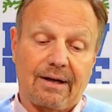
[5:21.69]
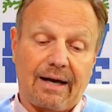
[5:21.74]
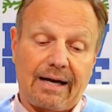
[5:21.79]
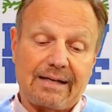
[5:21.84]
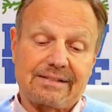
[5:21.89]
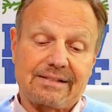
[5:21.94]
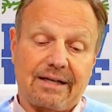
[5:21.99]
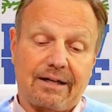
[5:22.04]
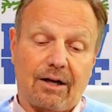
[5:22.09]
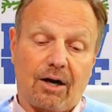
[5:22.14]

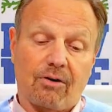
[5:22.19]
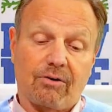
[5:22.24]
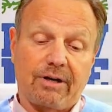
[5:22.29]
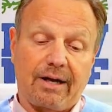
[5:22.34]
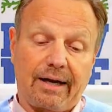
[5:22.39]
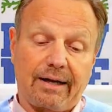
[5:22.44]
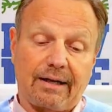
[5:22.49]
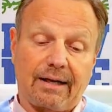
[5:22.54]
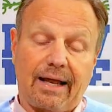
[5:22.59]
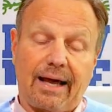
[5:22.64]
I said,
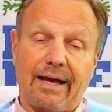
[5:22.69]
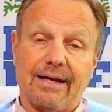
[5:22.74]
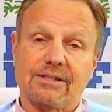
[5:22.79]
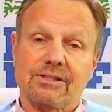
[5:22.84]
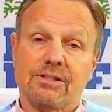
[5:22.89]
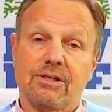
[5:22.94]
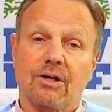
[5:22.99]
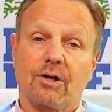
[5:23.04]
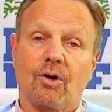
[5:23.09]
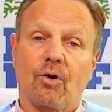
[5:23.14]
Okay,
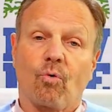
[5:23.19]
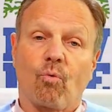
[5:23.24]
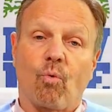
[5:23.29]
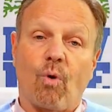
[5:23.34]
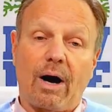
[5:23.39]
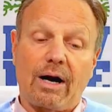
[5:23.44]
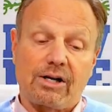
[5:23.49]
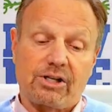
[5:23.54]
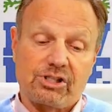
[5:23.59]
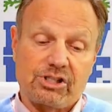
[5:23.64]
class,
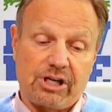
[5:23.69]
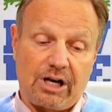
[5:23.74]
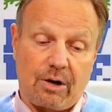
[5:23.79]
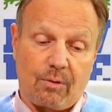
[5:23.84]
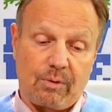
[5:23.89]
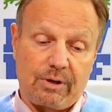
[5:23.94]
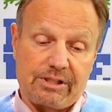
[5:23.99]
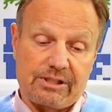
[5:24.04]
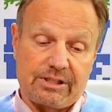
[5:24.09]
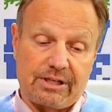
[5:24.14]
what
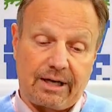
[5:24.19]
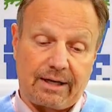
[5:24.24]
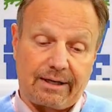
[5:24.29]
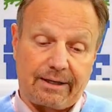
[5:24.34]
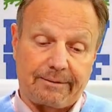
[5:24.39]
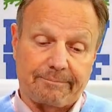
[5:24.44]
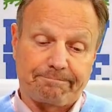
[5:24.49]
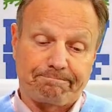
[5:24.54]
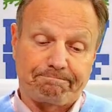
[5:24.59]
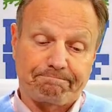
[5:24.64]
shall we study?